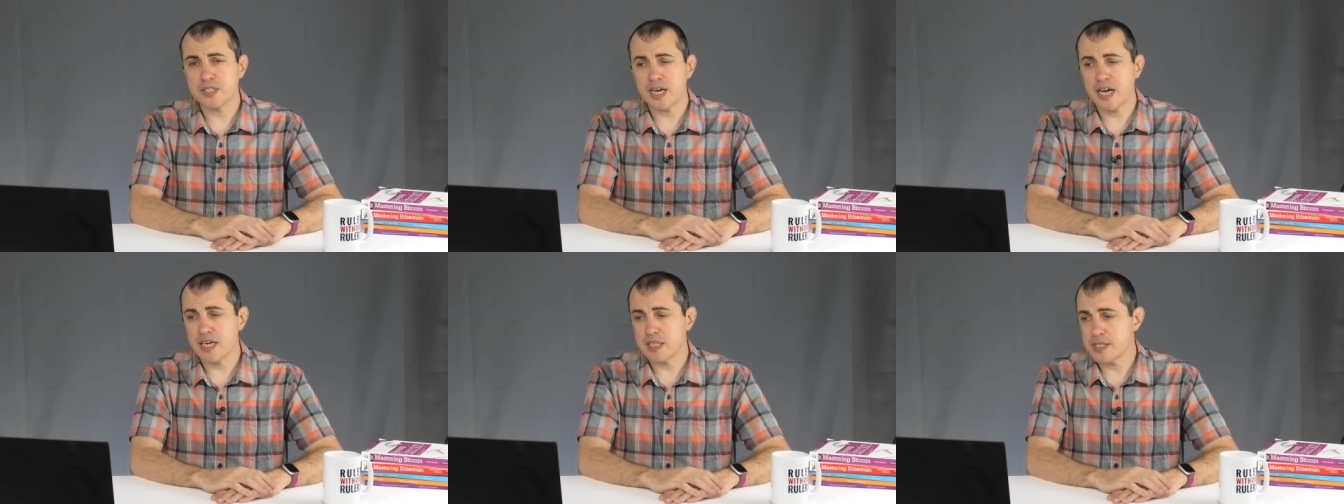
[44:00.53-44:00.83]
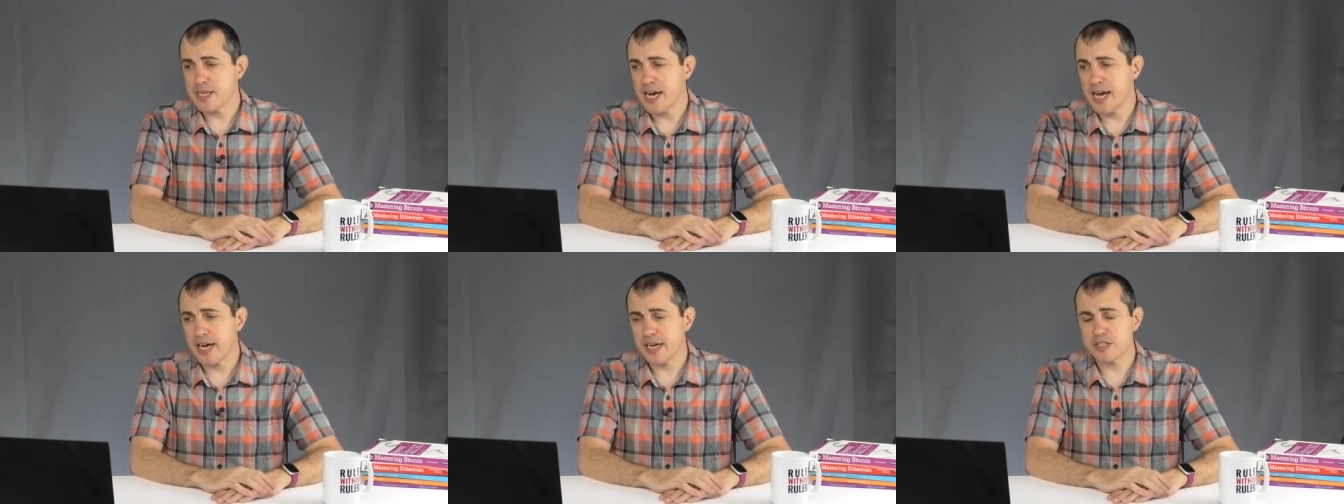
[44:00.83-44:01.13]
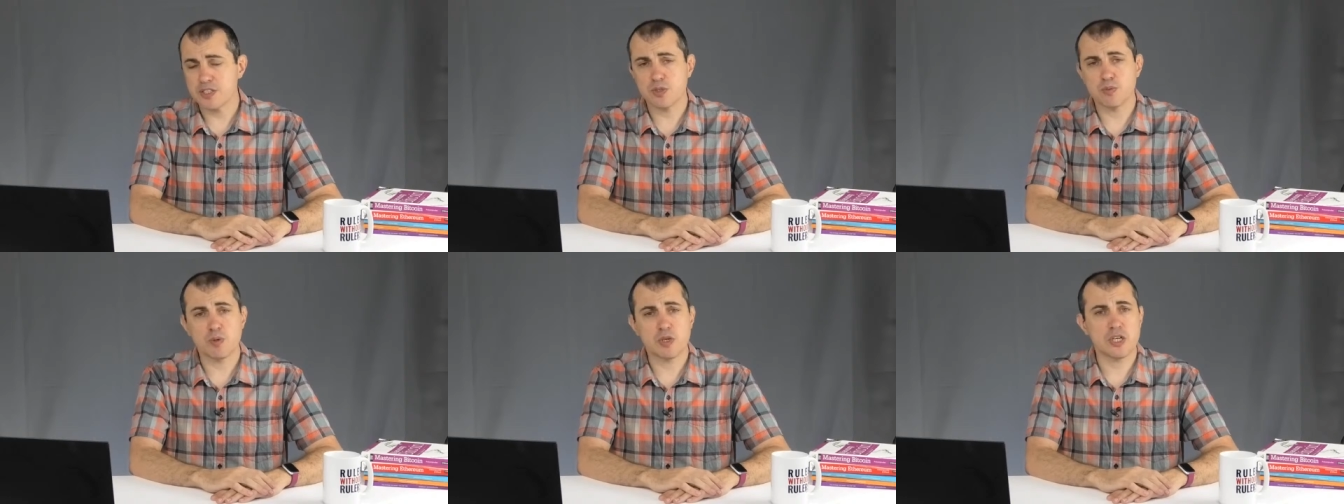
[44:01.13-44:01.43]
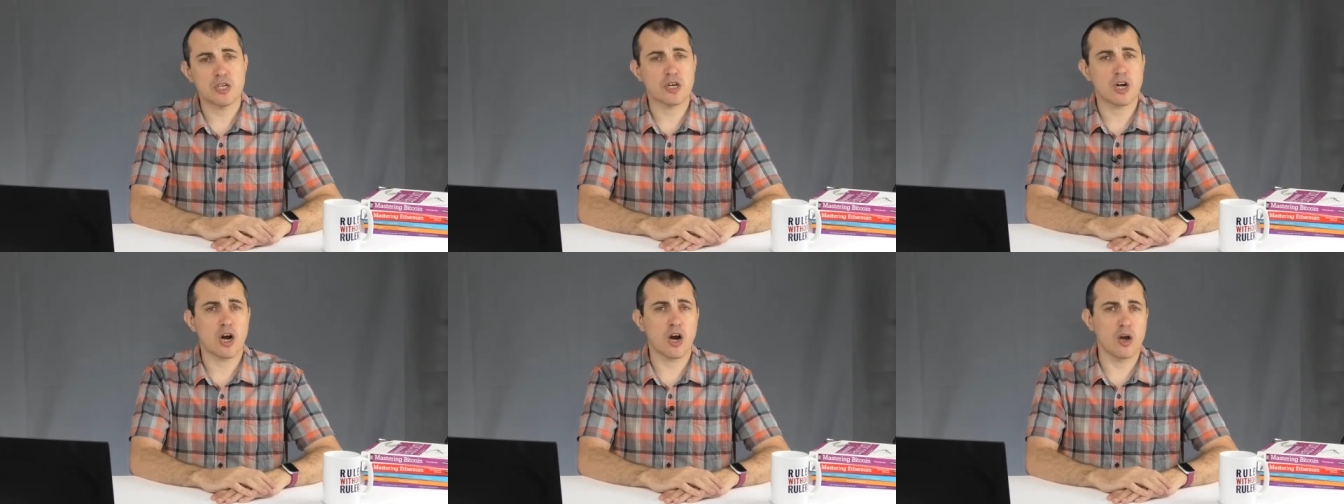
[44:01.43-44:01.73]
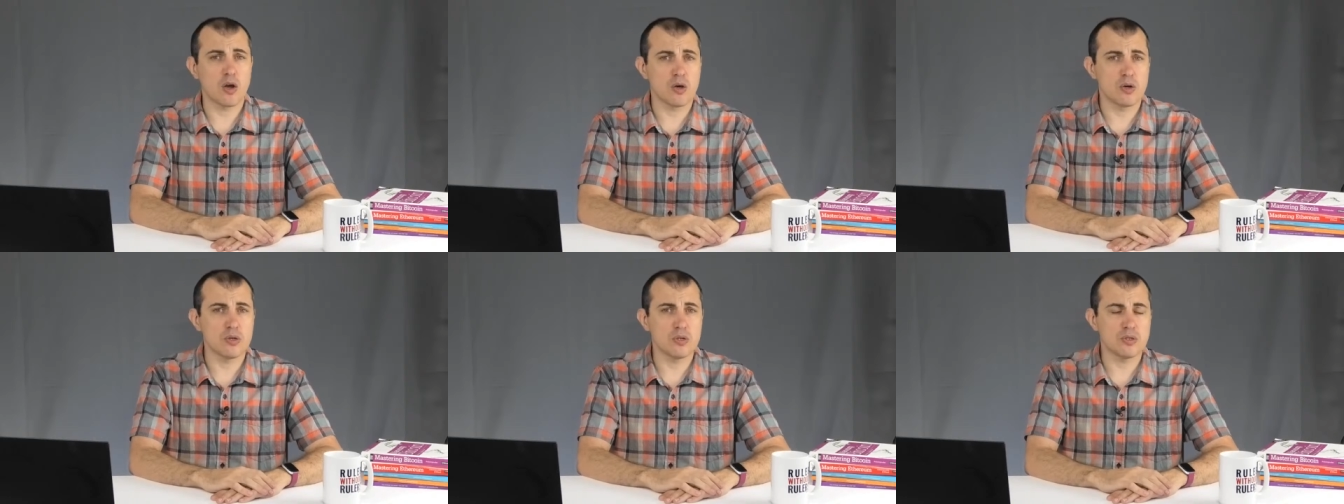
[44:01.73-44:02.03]
attacks, and we're going to
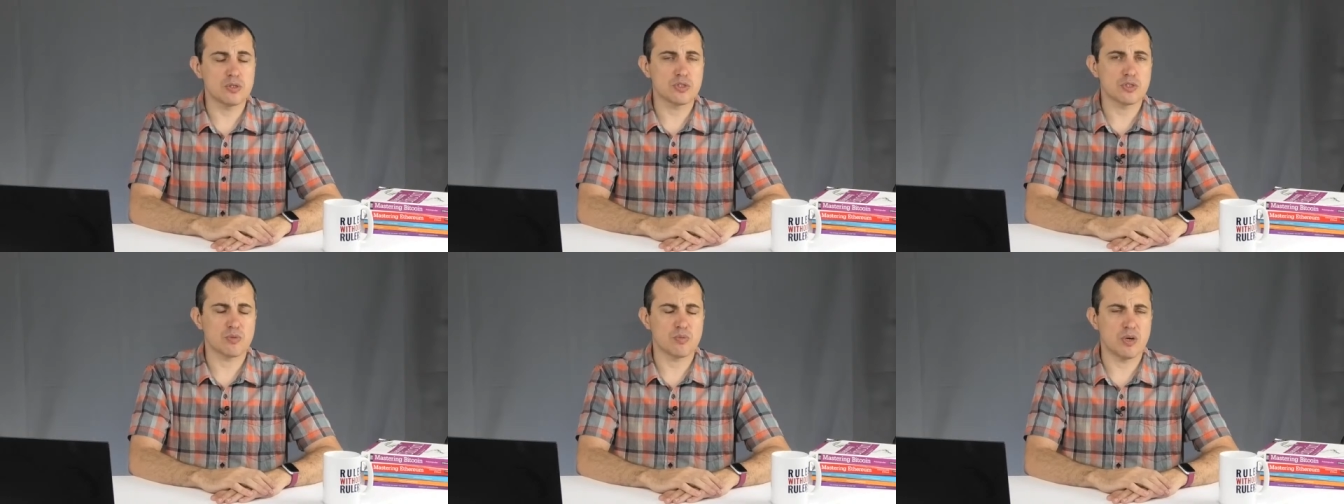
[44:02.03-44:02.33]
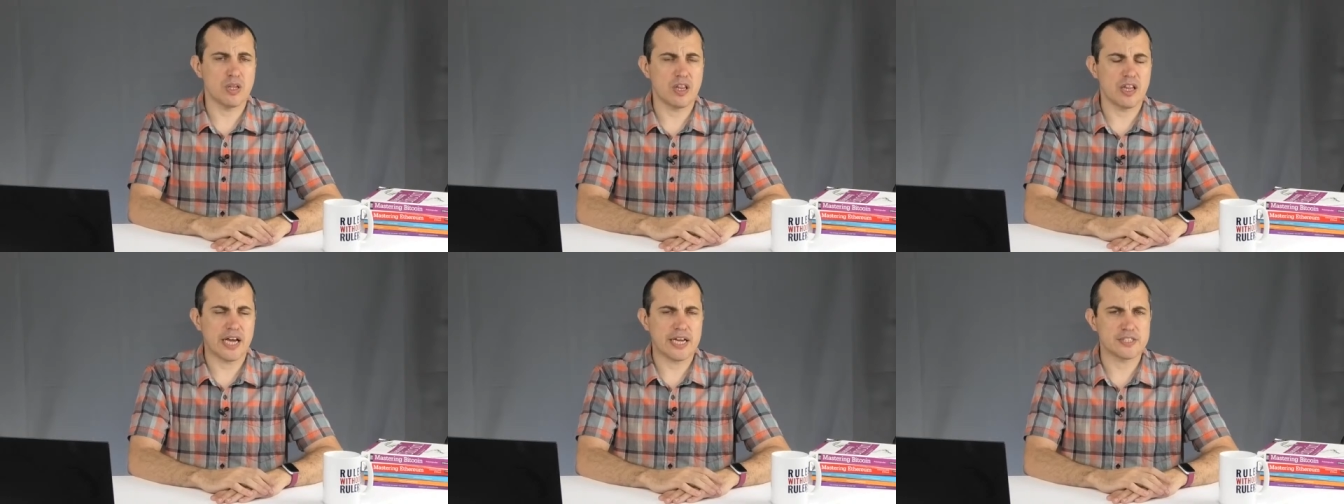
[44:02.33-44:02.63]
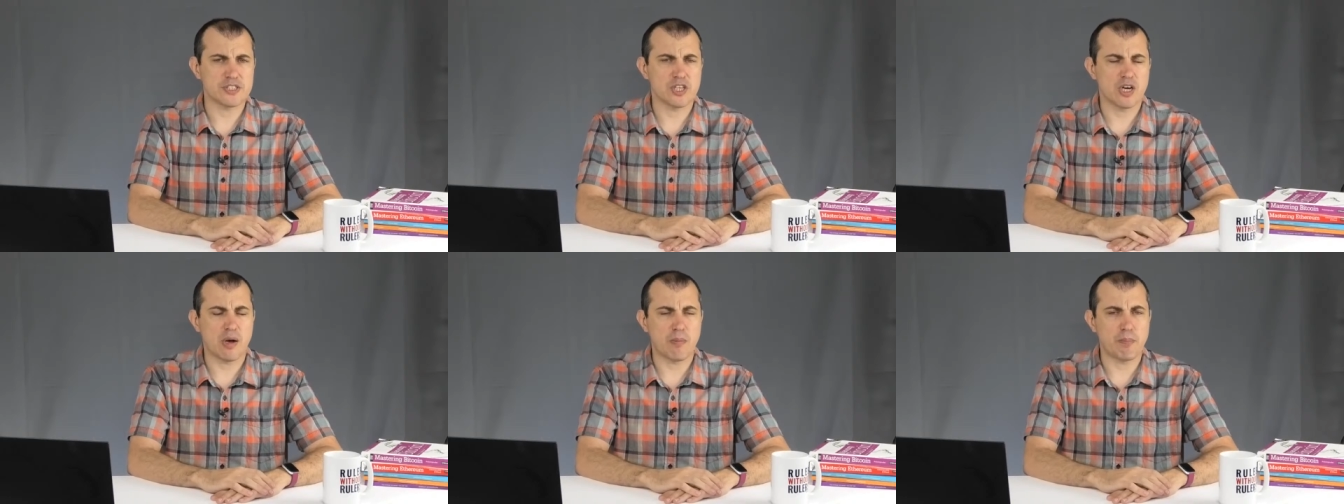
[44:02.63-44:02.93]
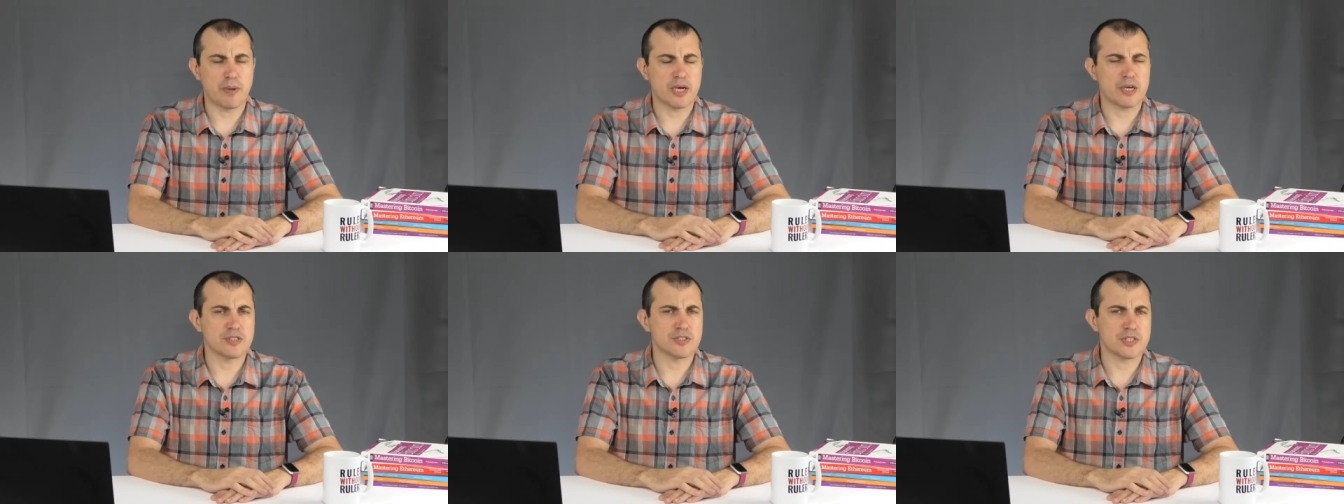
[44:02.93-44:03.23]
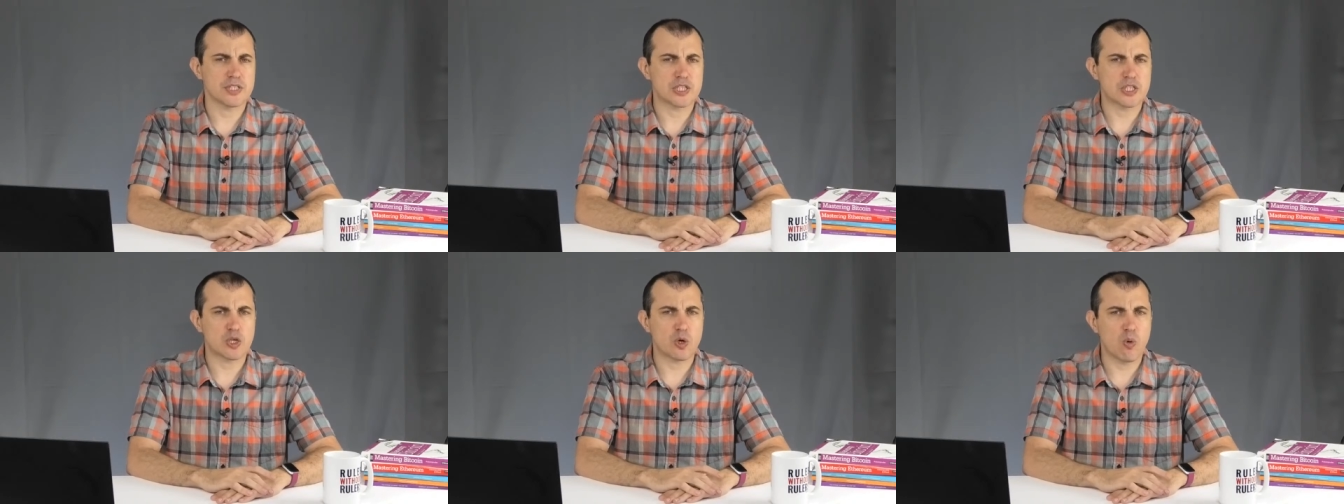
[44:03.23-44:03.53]
close with that topic because there
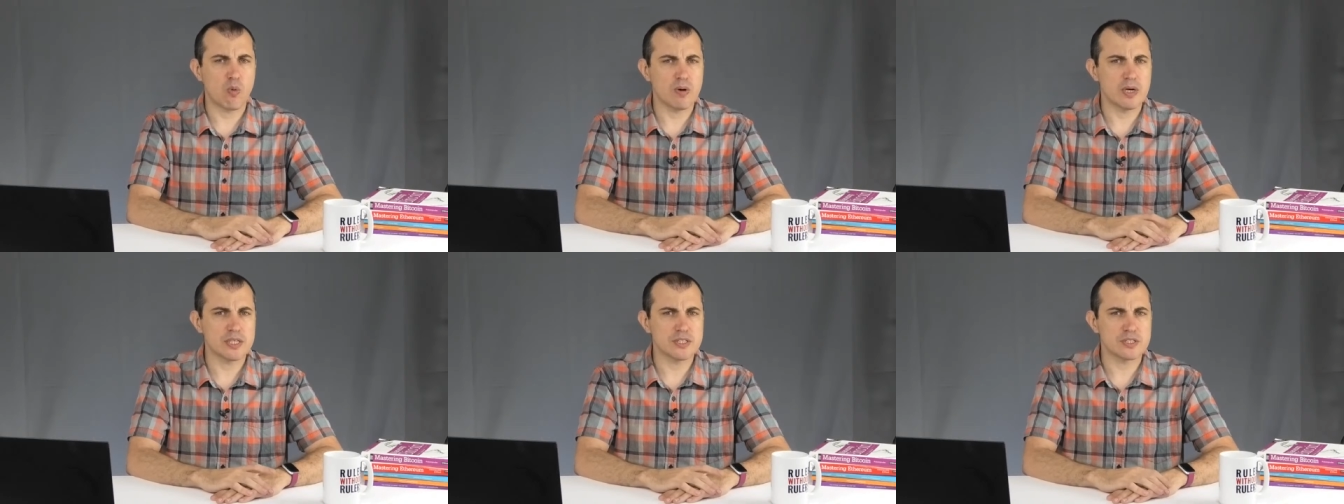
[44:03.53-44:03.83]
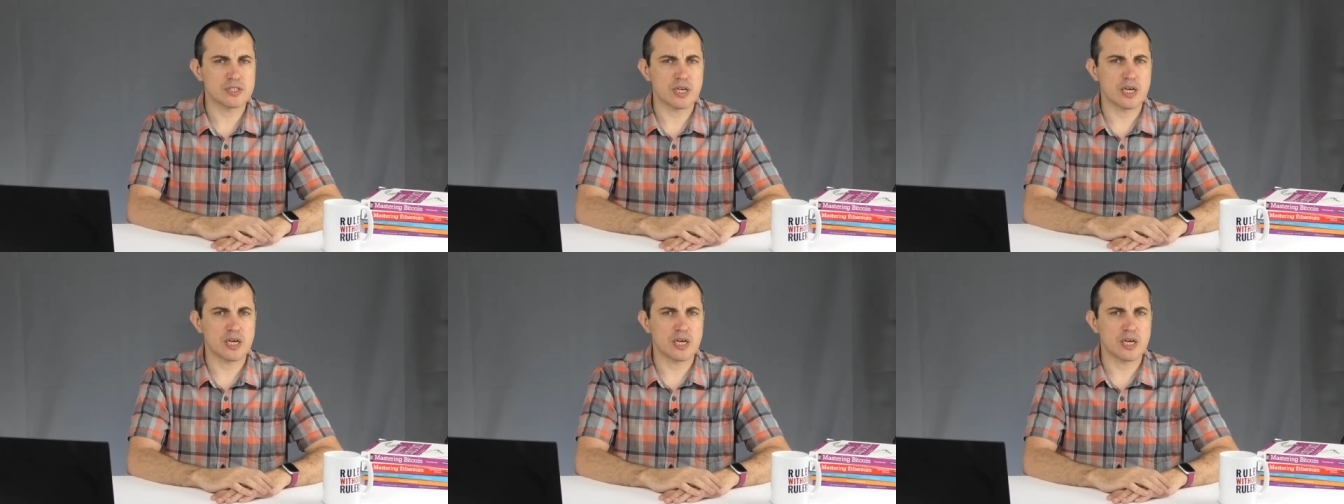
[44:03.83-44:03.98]
are quite